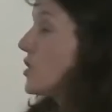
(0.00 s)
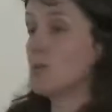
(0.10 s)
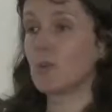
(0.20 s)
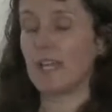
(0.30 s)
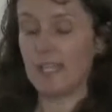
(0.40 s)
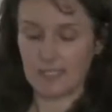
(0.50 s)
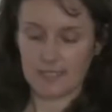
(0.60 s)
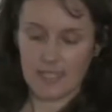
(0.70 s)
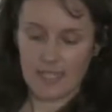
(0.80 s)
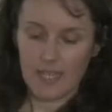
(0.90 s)

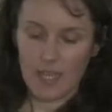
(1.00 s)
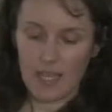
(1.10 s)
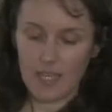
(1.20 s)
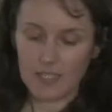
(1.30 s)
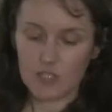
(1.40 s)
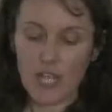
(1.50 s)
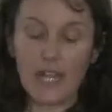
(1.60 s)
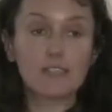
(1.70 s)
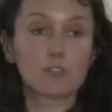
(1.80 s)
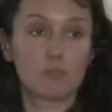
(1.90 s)
showcase,
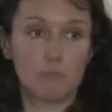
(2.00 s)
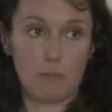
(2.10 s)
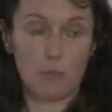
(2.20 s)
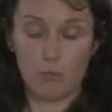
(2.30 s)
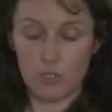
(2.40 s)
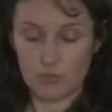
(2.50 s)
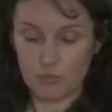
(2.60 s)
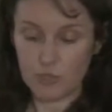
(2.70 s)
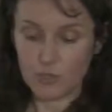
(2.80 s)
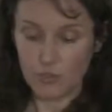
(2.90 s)
childhood
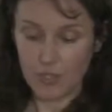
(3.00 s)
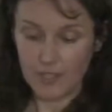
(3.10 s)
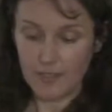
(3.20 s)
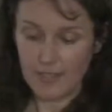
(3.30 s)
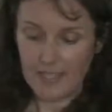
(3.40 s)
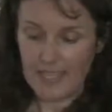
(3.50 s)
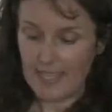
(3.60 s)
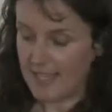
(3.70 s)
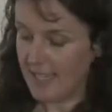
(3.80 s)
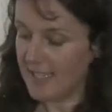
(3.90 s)
memories return,
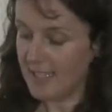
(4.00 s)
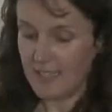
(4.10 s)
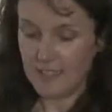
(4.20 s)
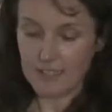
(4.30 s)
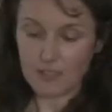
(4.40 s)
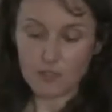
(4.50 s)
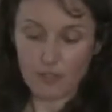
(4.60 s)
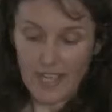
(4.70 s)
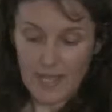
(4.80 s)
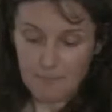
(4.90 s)
a lady in a
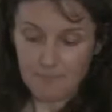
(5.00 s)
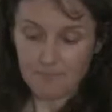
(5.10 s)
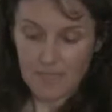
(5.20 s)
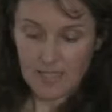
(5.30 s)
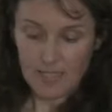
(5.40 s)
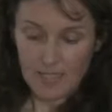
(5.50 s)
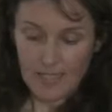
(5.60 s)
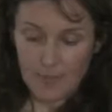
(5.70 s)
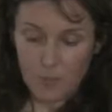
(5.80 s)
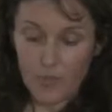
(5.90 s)
tram
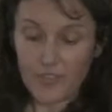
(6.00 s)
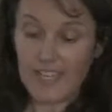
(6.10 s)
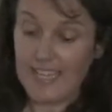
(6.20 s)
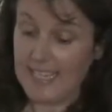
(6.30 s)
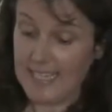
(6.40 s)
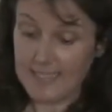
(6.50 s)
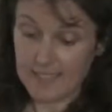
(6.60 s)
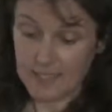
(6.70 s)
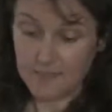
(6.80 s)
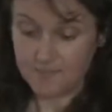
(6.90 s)
with a hat